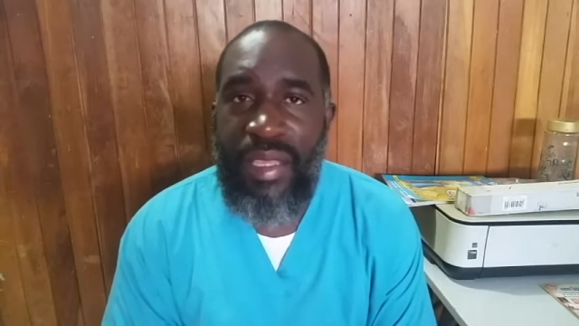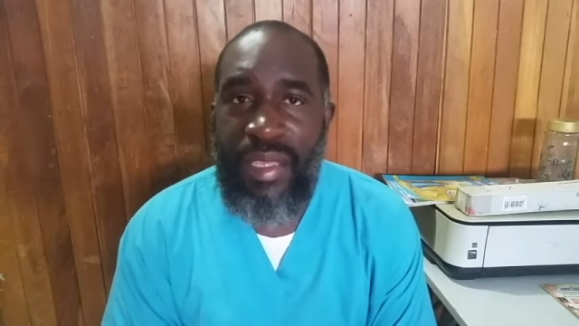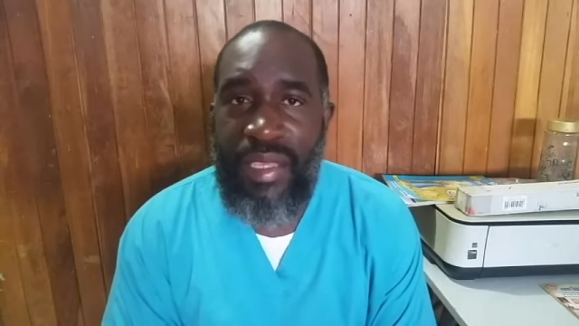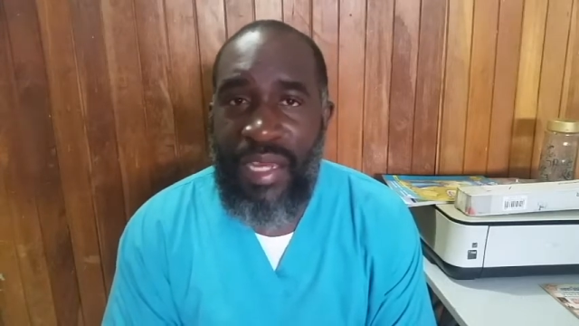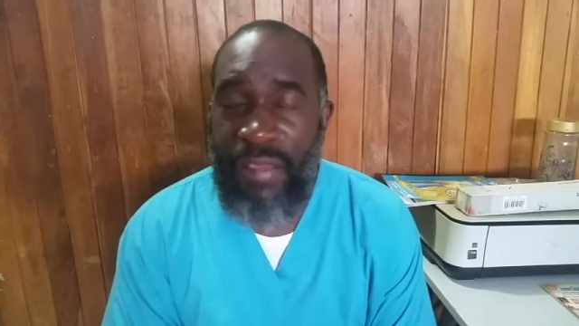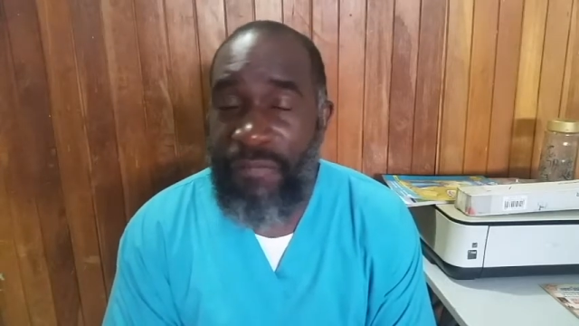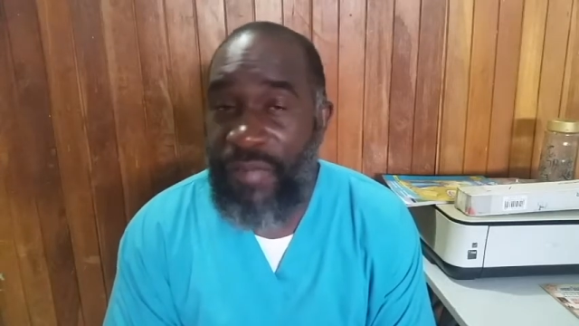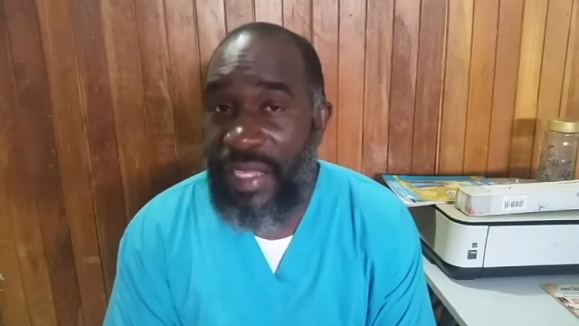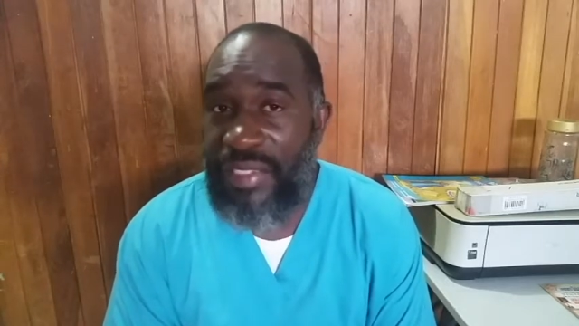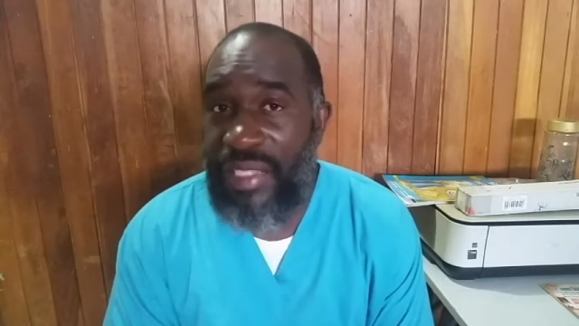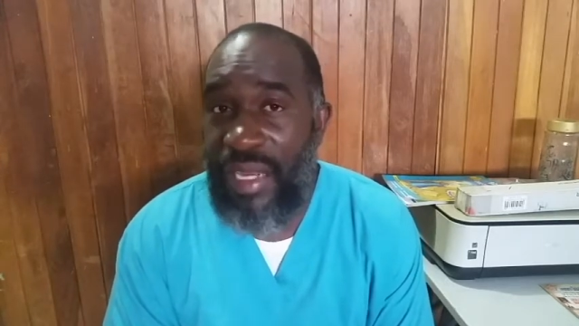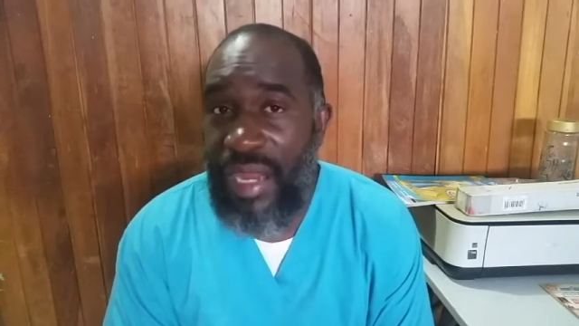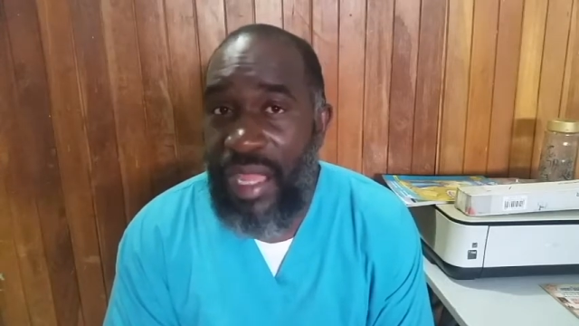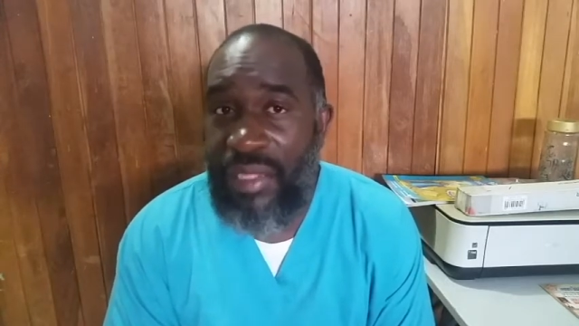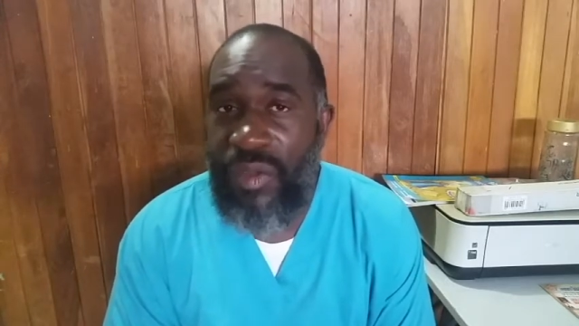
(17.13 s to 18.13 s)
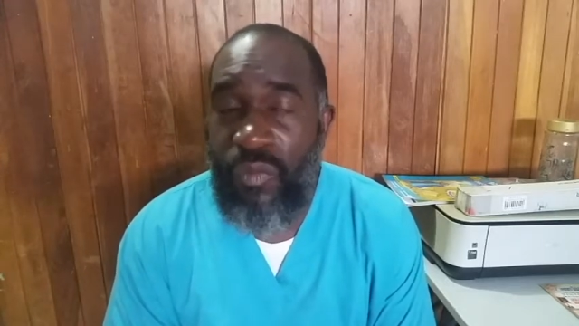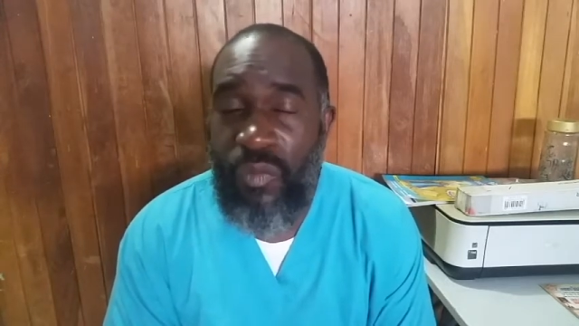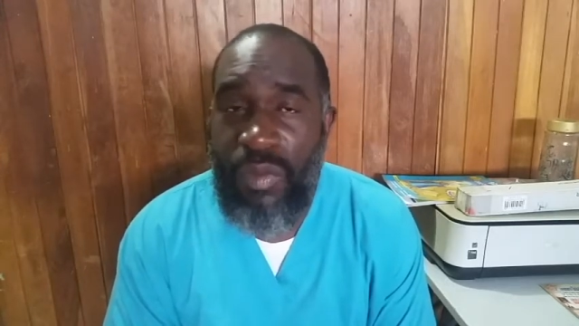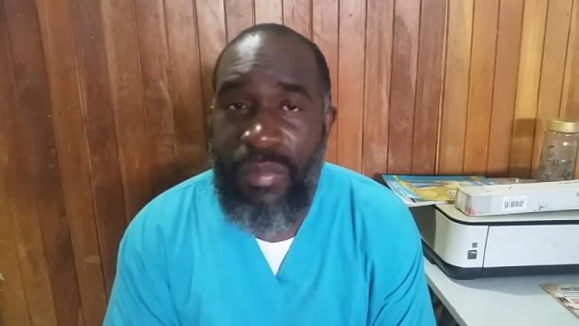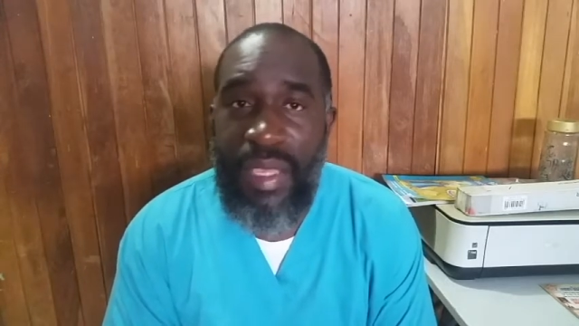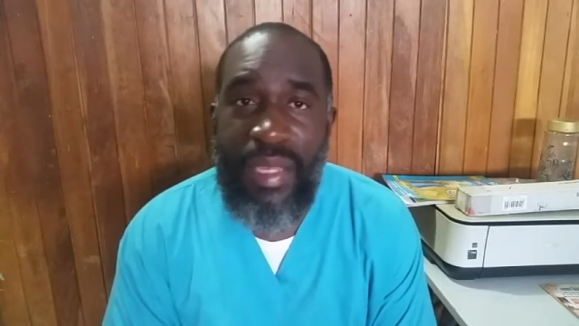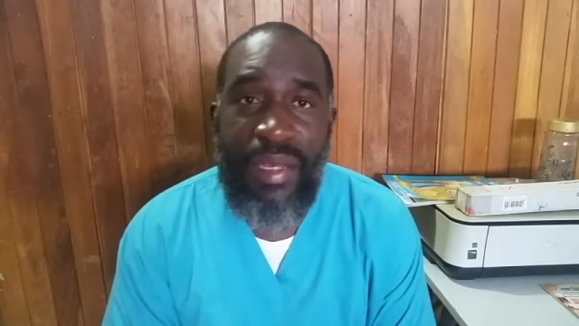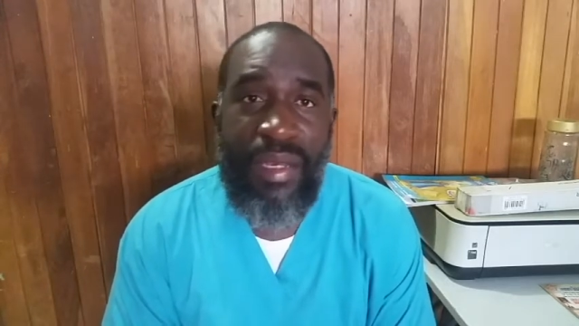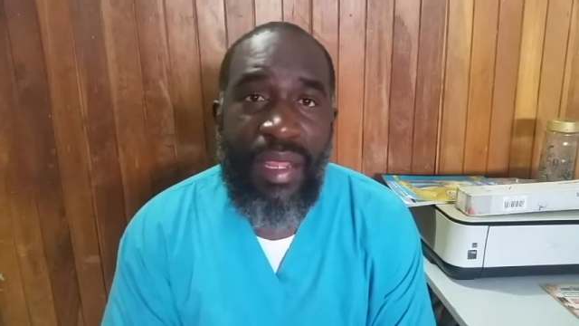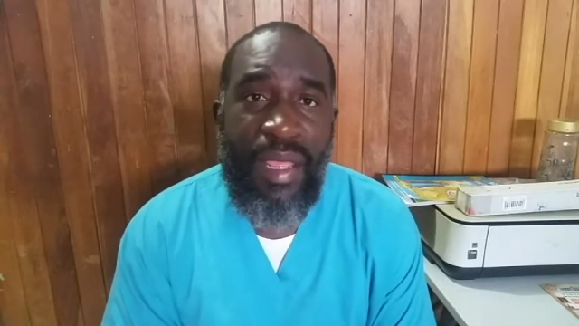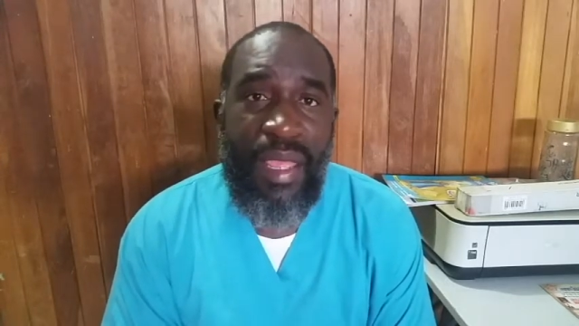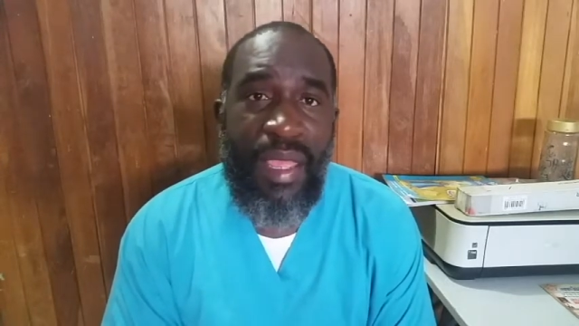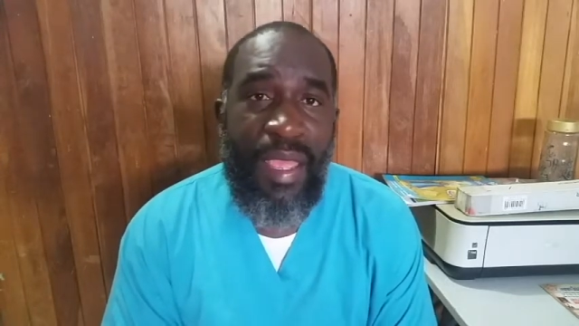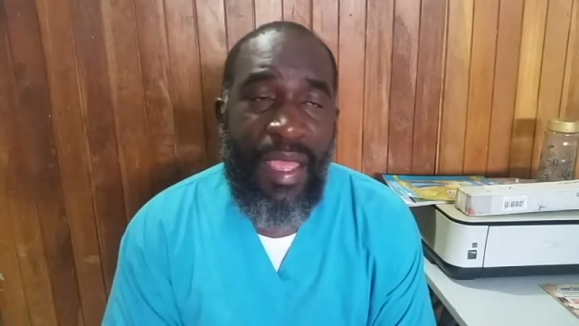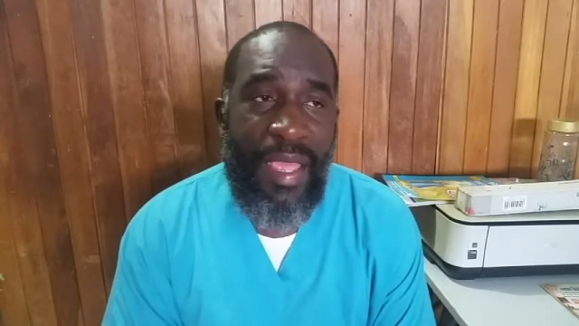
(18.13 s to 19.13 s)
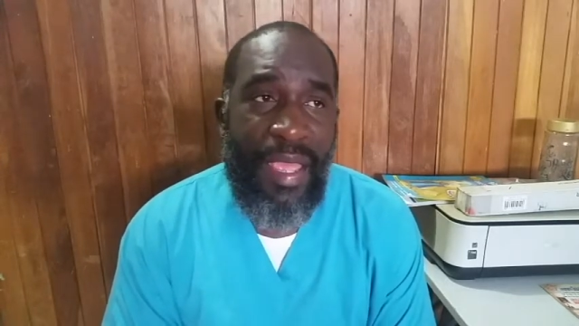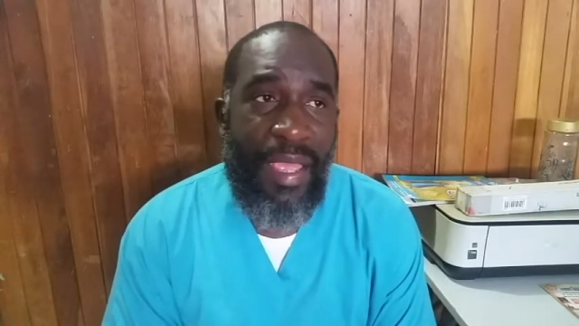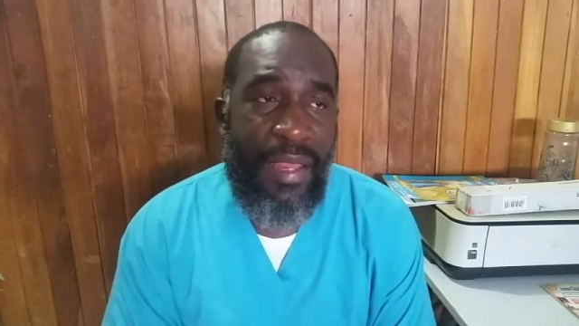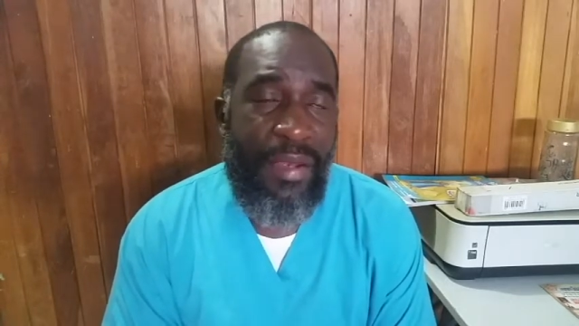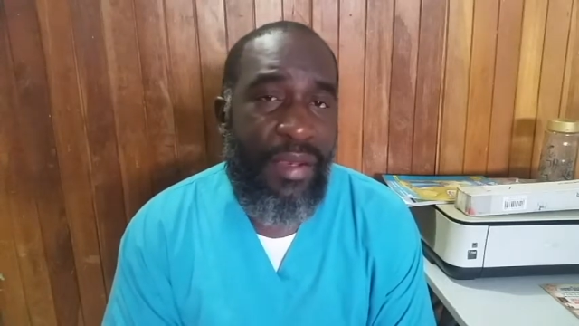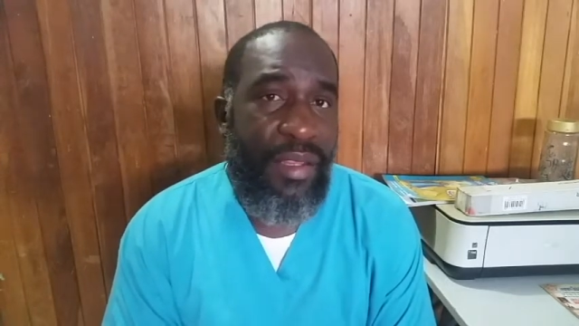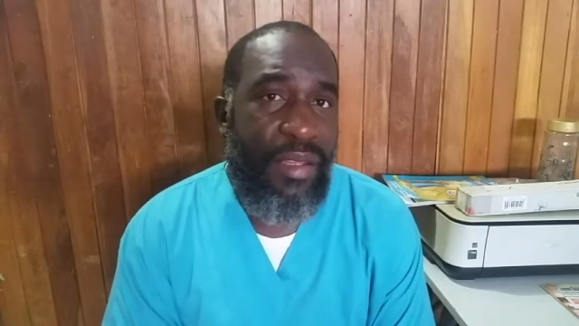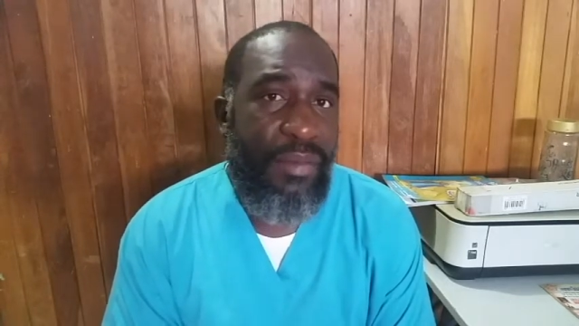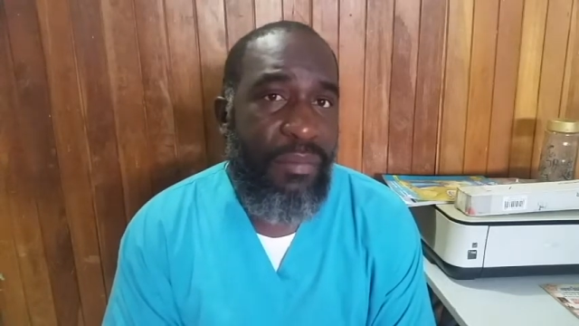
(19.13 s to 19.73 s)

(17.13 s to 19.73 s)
It affects a lot of women, and